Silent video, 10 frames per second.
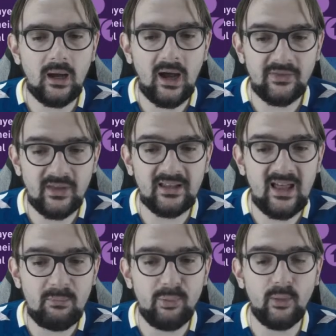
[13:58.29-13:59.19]
I think at
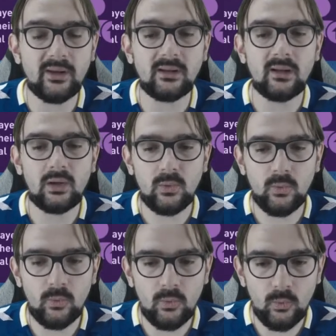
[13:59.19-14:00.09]
that point,
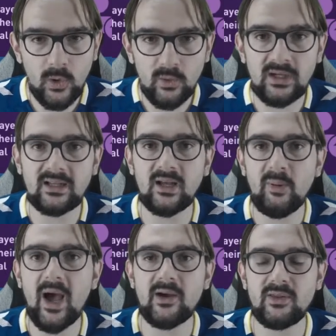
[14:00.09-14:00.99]
we would end
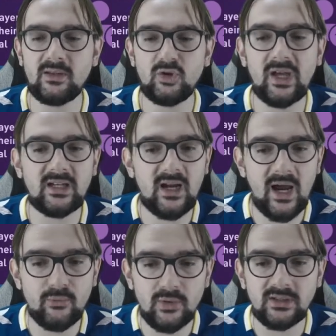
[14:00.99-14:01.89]
up higher than United.
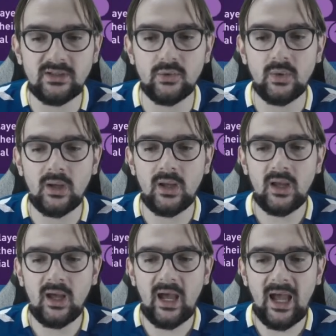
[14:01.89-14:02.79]
I really do.
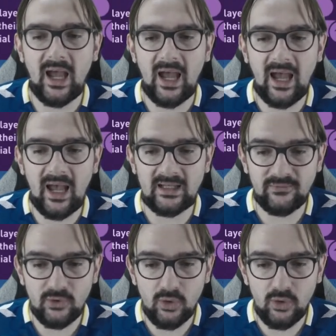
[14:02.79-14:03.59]
And if